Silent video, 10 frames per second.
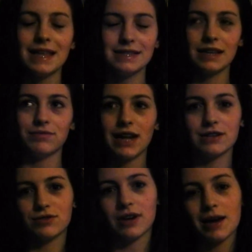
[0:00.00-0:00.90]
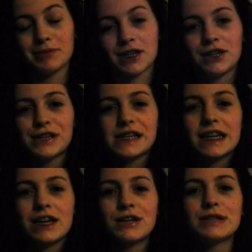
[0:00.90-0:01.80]
instead of natural light, which I
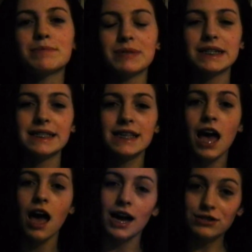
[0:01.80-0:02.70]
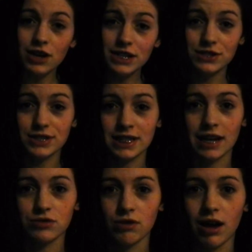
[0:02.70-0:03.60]
usually use, because I tried using
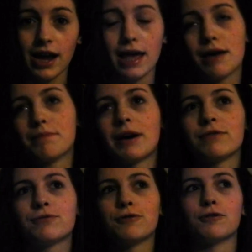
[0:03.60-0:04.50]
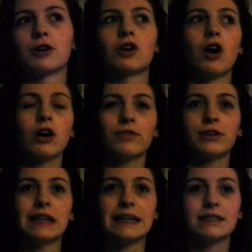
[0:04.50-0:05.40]
natural light at about 4 o'clock a
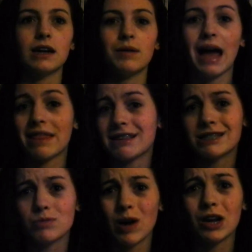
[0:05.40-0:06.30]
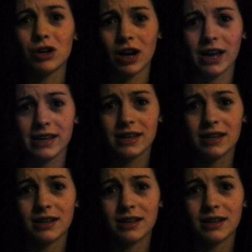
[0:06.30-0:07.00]
few days ago, and this is what it looked like.